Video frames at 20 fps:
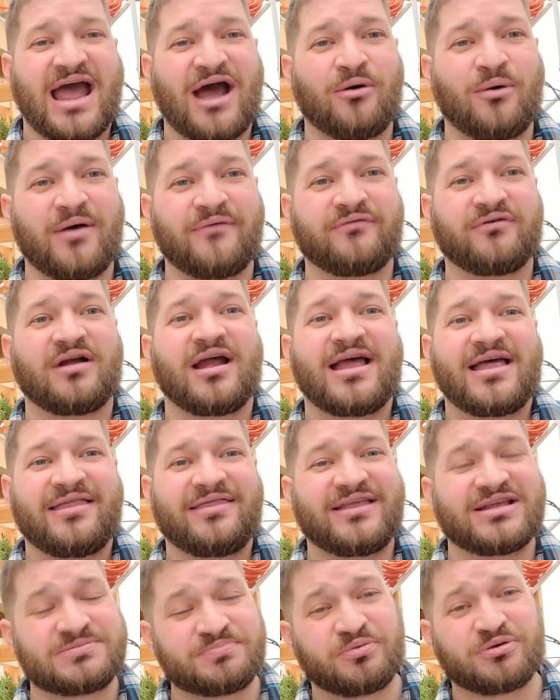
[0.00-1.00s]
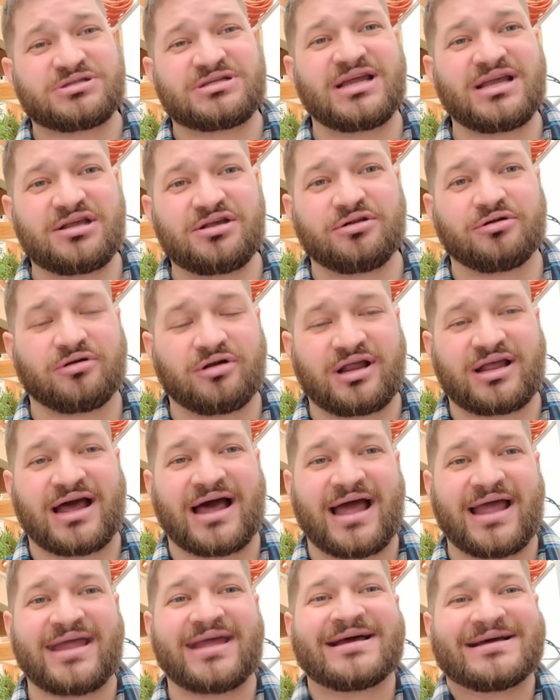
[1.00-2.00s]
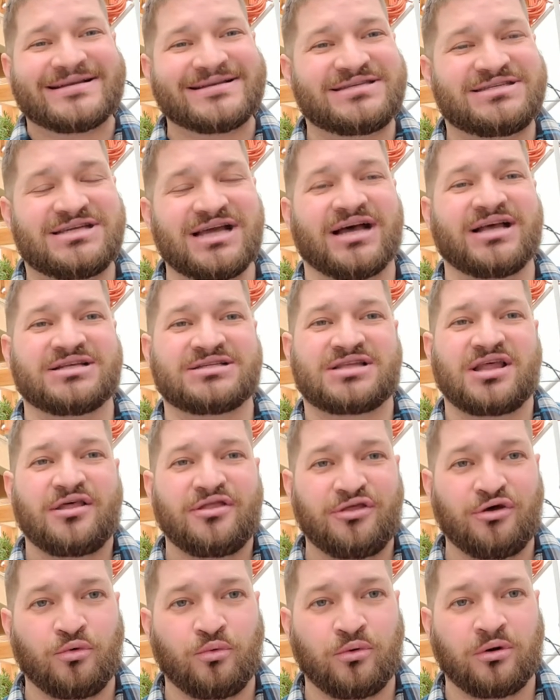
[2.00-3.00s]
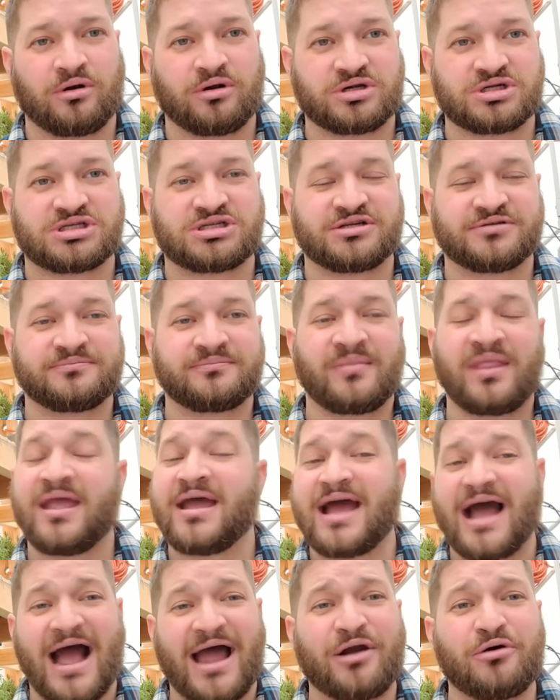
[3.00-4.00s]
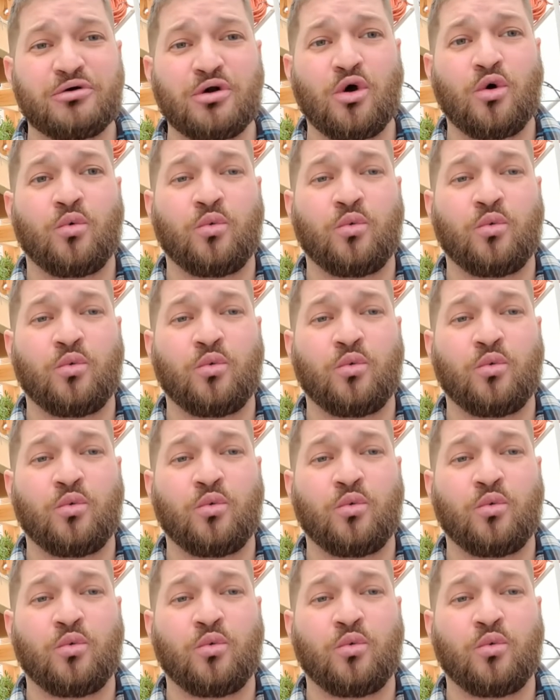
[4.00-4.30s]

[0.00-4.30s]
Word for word: However, this particular guy does the worst. I don't know